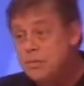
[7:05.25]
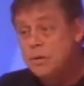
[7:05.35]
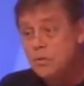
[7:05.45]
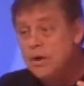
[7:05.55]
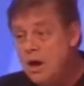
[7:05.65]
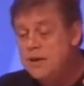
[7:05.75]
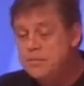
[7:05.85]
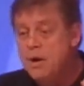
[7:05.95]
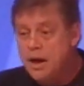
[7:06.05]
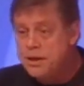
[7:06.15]
where we
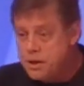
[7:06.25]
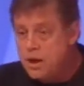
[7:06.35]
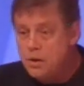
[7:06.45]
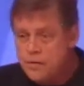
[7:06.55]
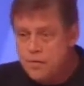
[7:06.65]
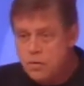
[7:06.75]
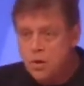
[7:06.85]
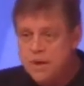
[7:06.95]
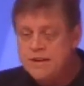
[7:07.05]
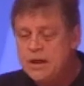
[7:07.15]
lost Brian Jones, the
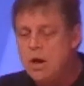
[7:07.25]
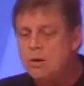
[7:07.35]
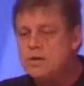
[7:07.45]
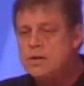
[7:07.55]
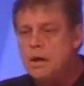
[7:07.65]
Rolling Stones.